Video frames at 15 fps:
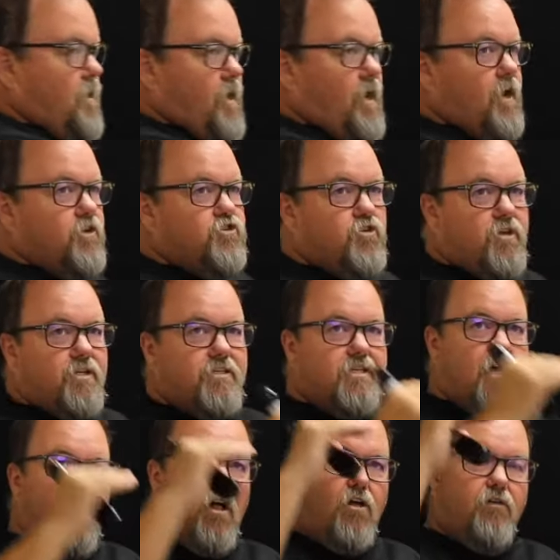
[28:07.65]
And as you can
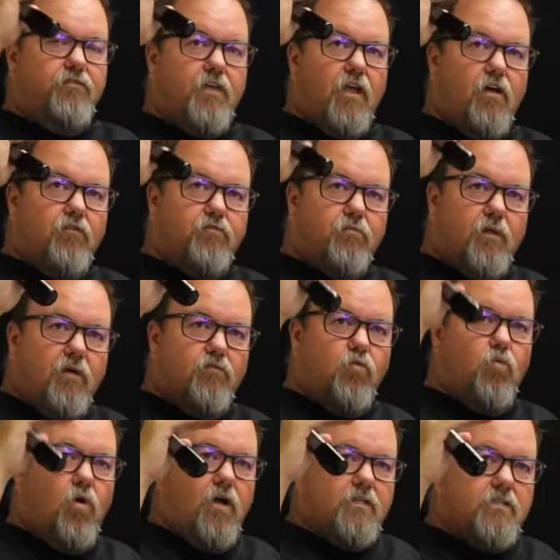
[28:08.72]
tell, if they go from level
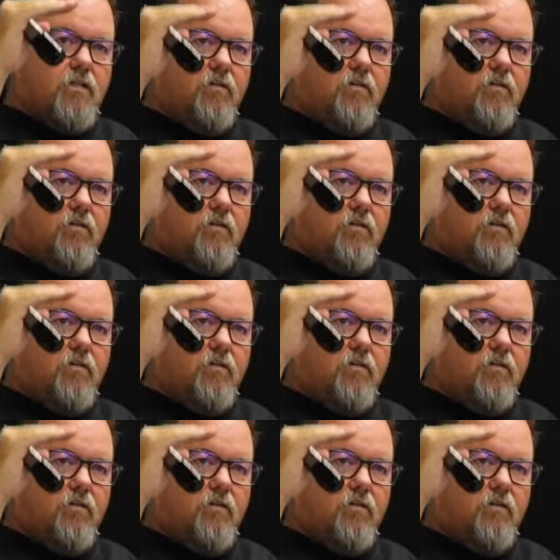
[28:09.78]
1 to